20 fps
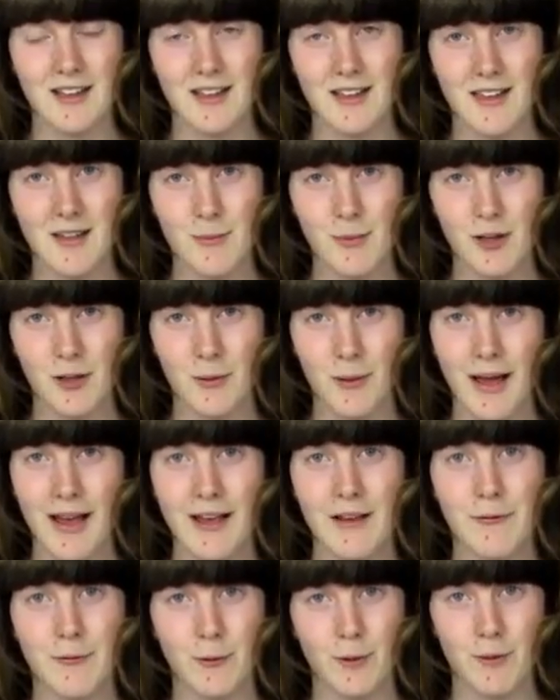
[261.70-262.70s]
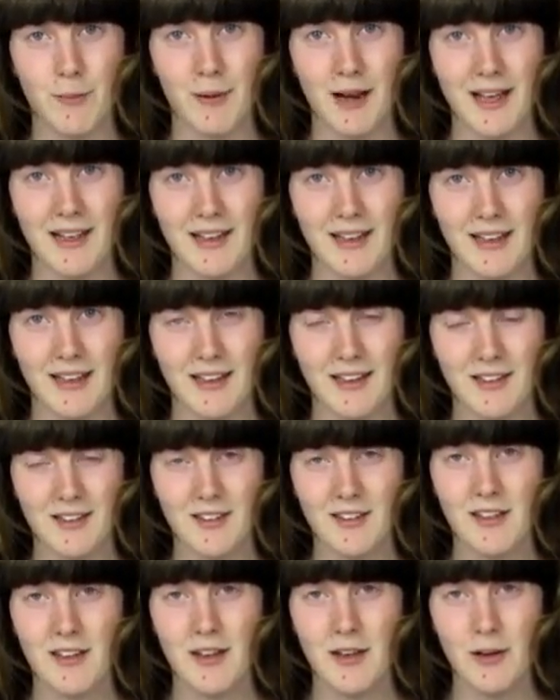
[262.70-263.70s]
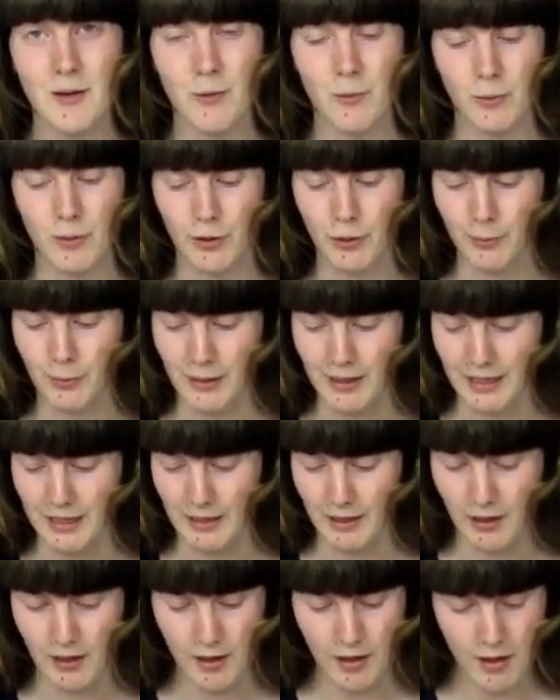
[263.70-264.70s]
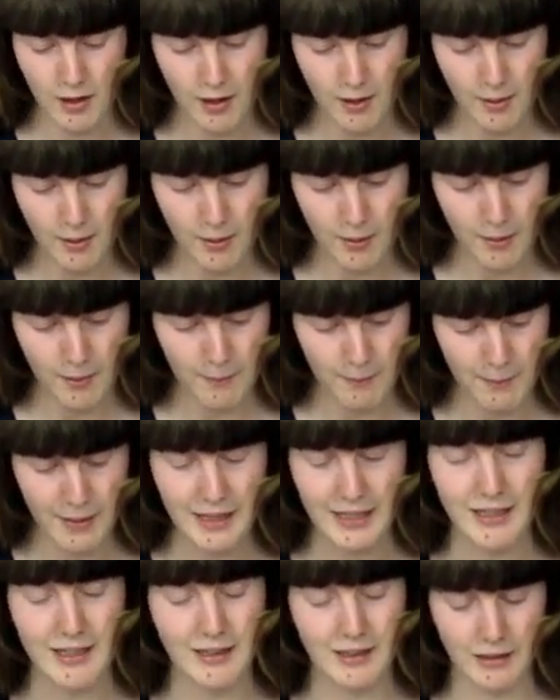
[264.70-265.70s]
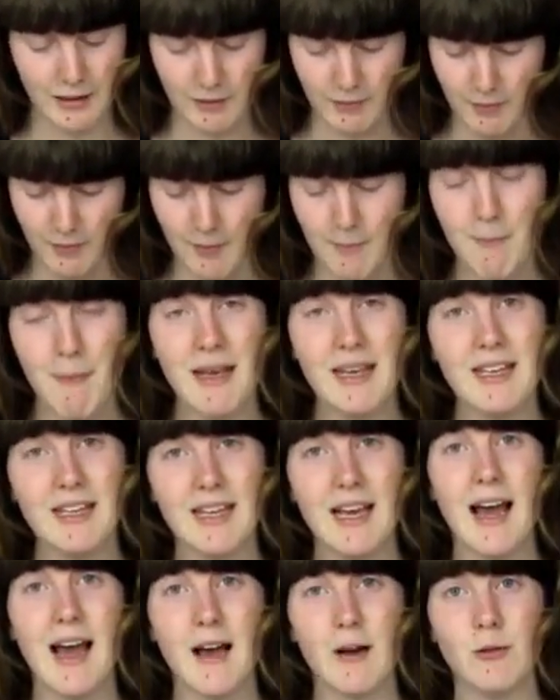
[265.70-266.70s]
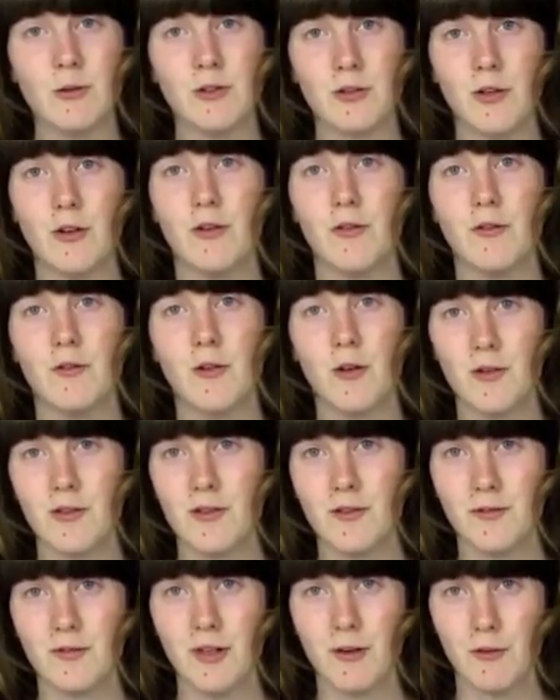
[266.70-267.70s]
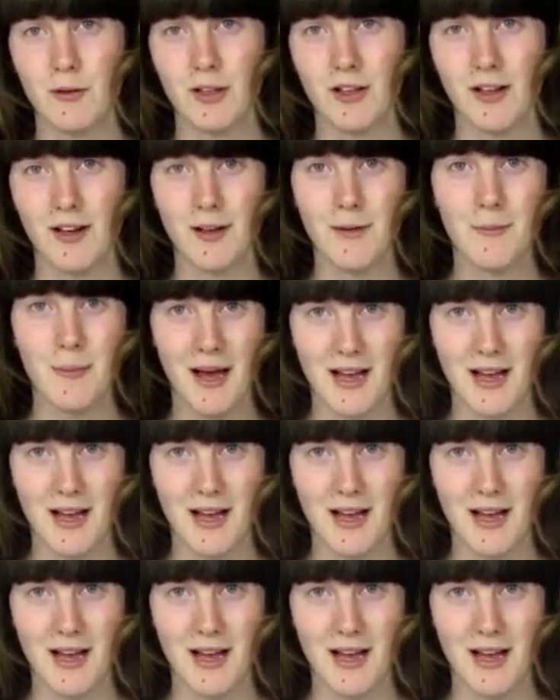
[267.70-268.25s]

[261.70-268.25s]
in a similar way for the blanket, we'll be making it out of lots of different coloured